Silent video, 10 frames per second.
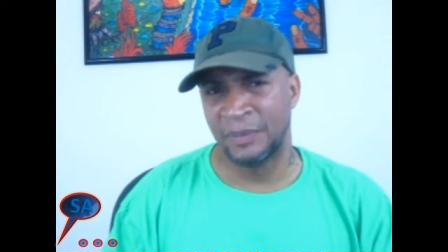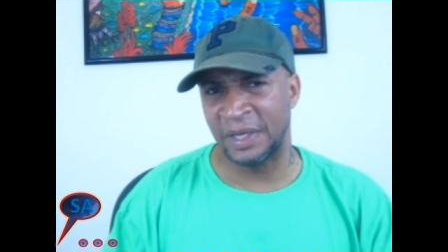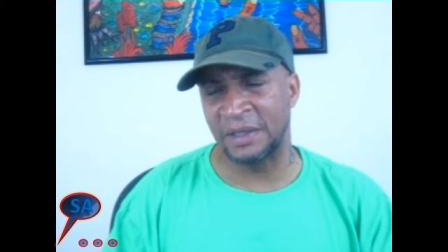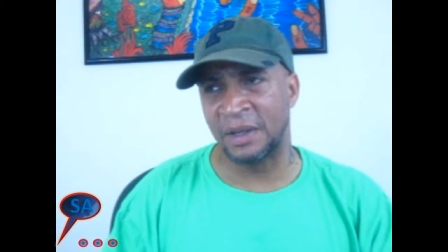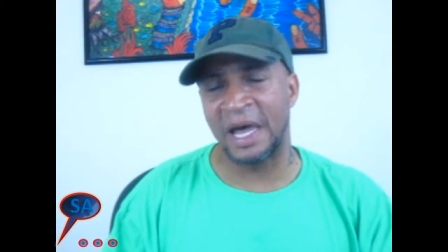
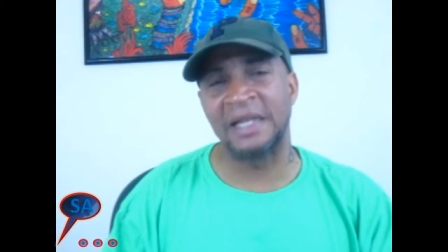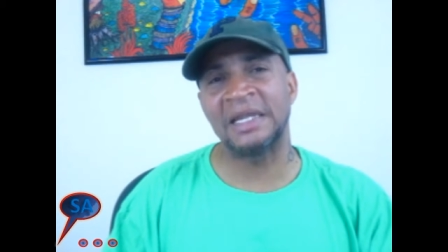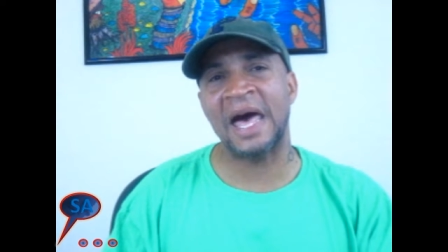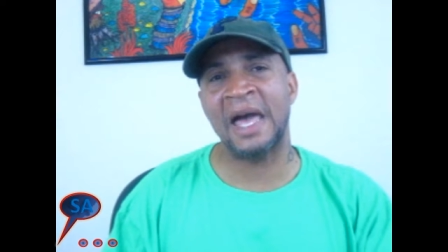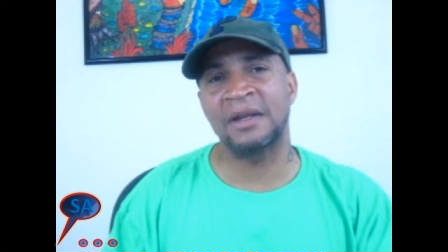But a
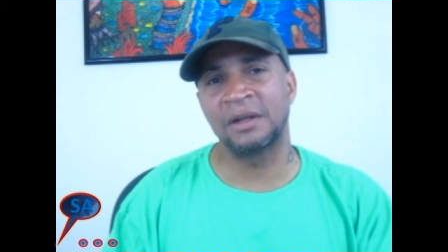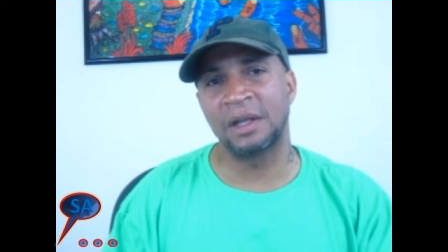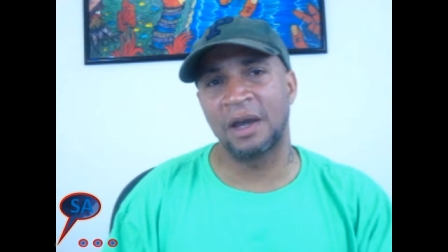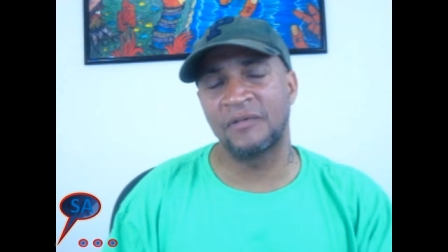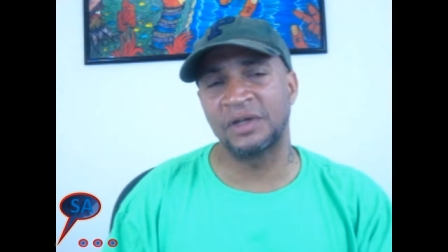lot
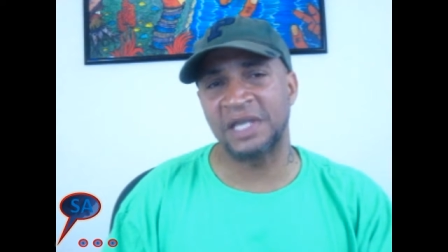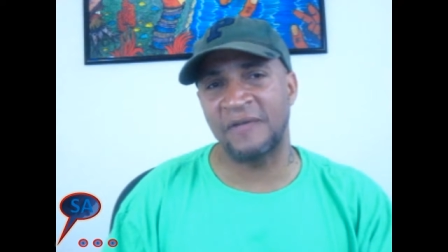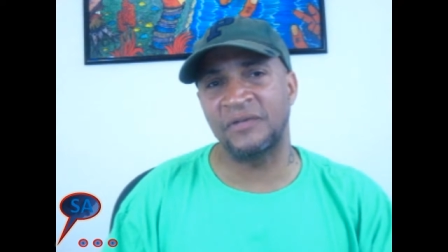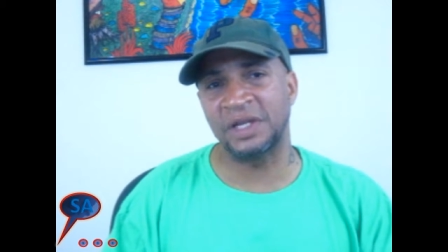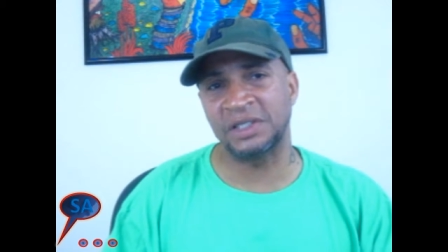of the
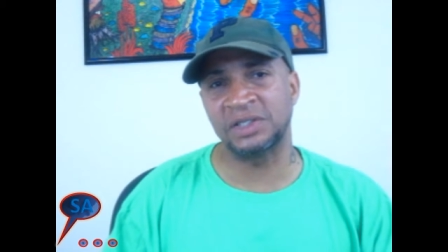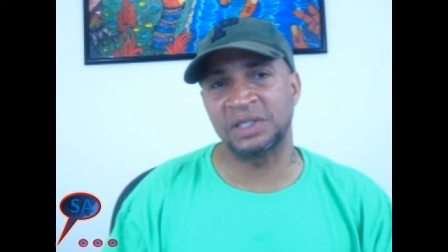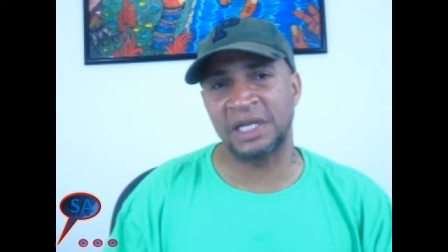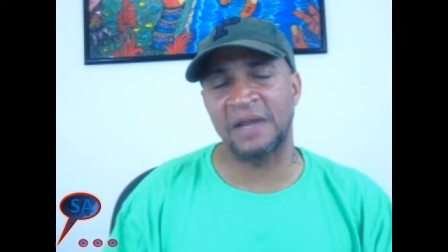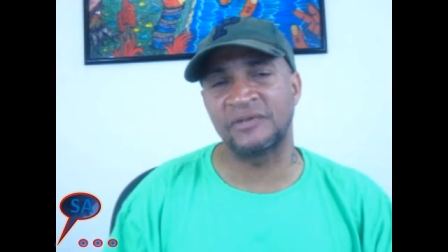
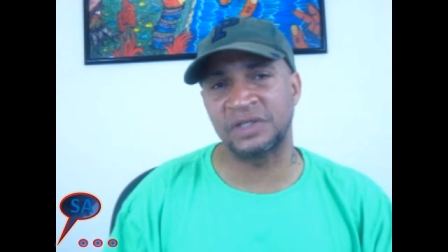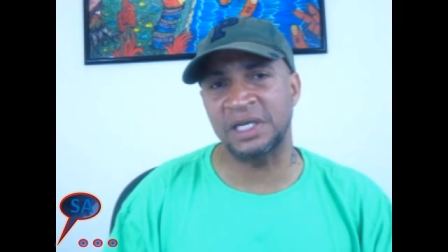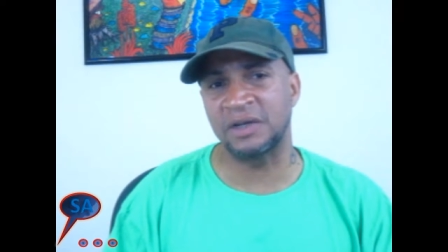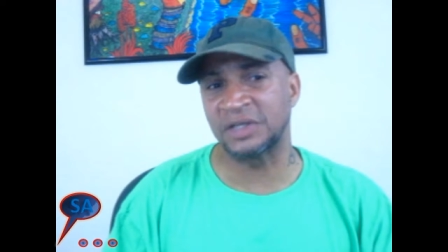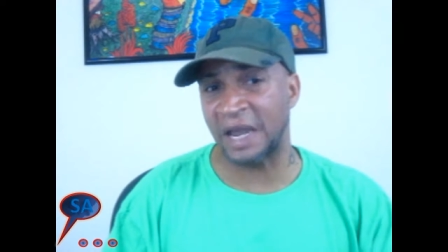definitions that I've
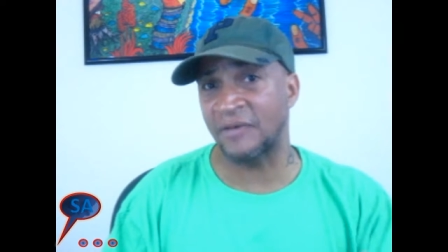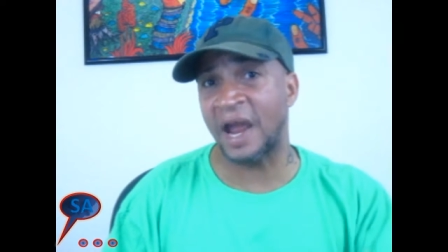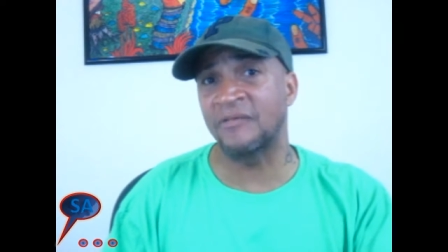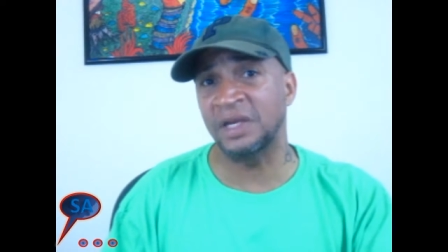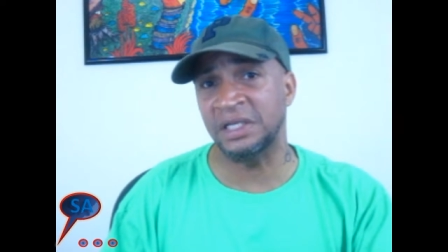seen, because
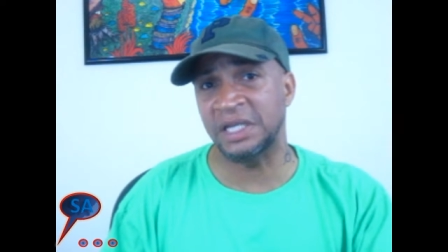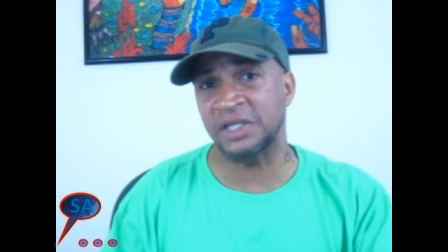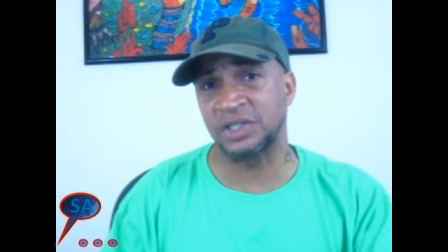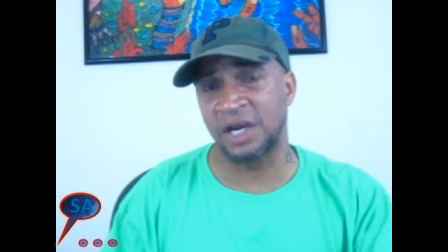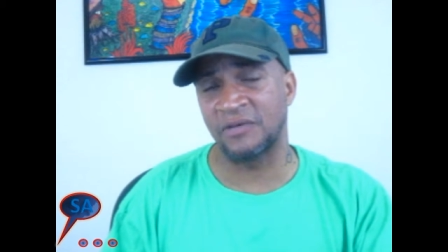I read the
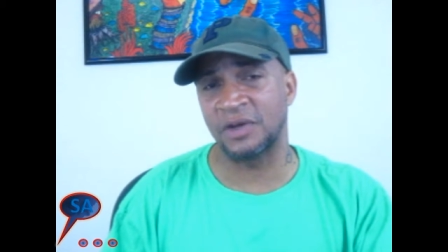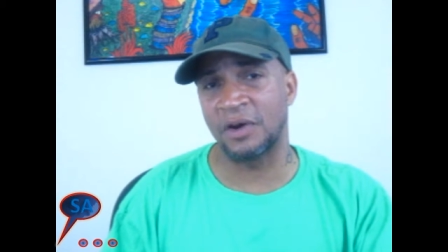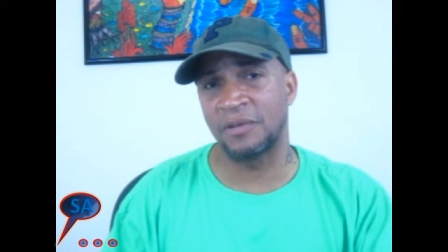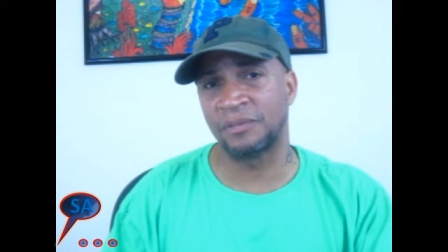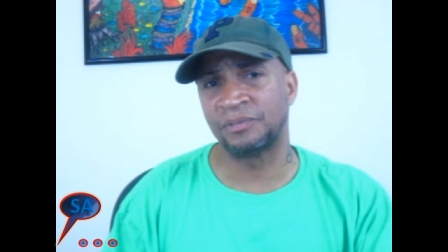dictionary,
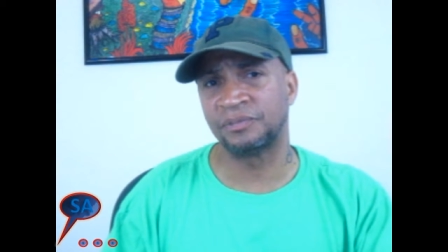y'all.